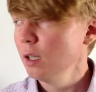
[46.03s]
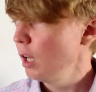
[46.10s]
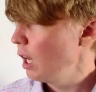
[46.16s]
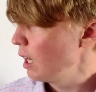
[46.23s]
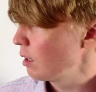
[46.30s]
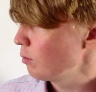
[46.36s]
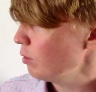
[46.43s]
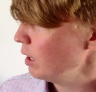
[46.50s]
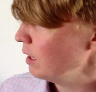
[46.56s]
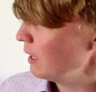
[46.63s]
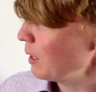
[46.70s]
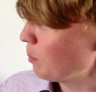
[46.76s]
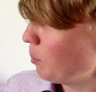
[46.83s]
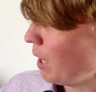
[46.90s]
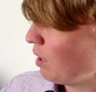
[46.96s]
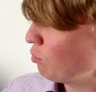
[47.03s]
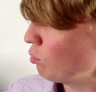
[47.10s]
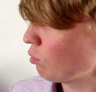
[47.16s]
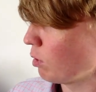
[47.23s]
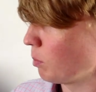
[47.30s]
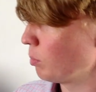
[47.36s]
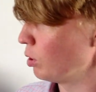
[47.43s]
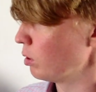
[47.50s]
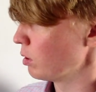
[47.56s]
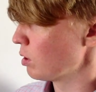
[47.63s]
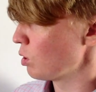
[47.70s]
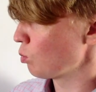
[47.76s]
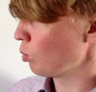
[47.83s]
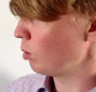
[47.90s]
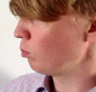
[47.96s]
And finally, a boundary point
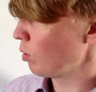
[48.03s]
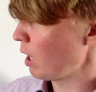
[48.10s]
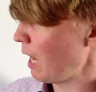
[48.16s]
is one where,